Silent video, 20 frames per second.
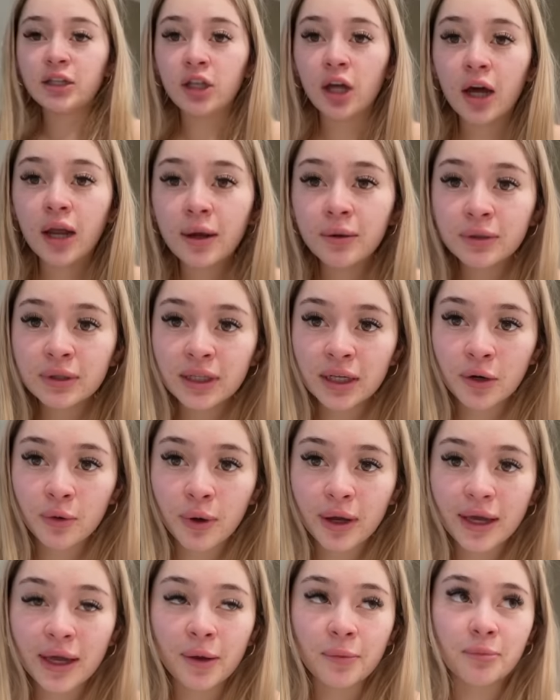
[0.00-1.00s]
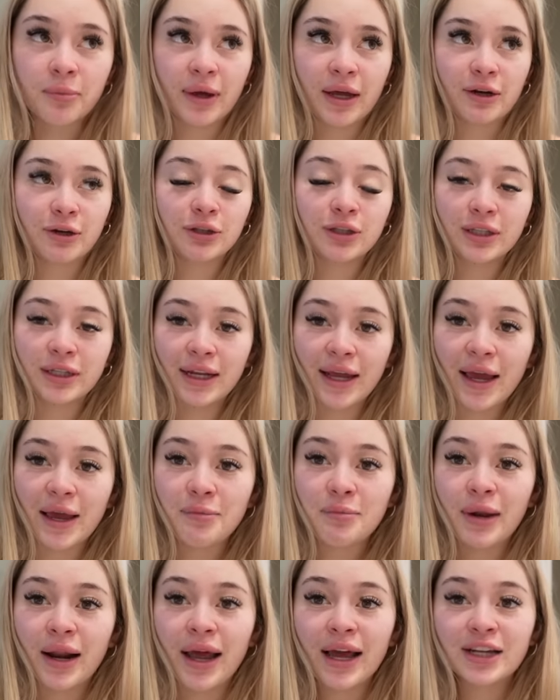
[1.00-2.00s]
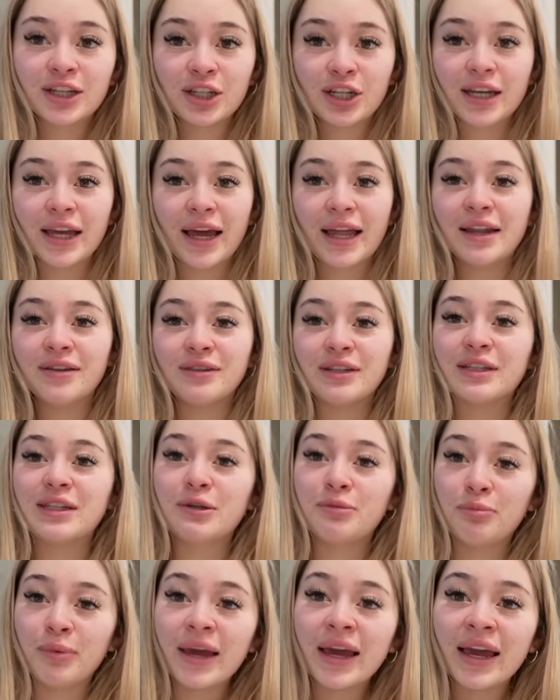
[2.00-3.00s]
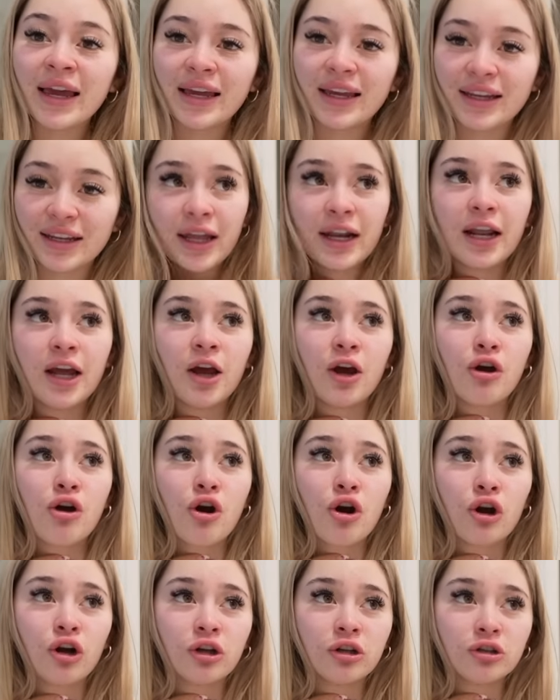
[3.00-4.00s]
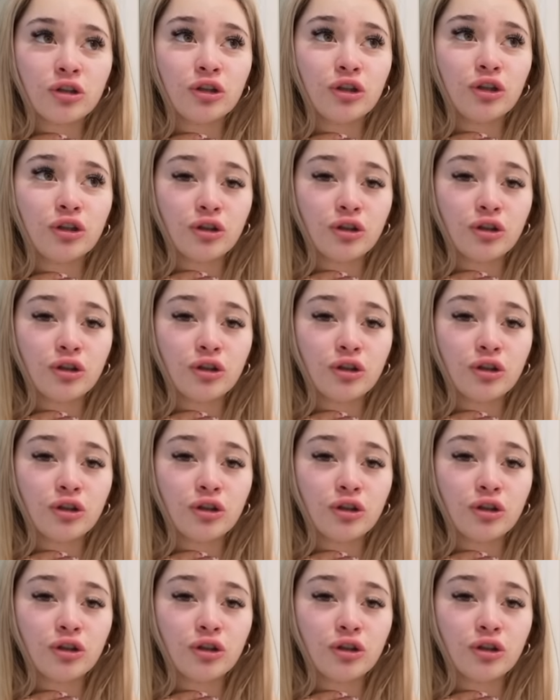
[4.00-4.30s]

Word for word: thought I was gonna wake up better today, but I actually can't even speak and it hurts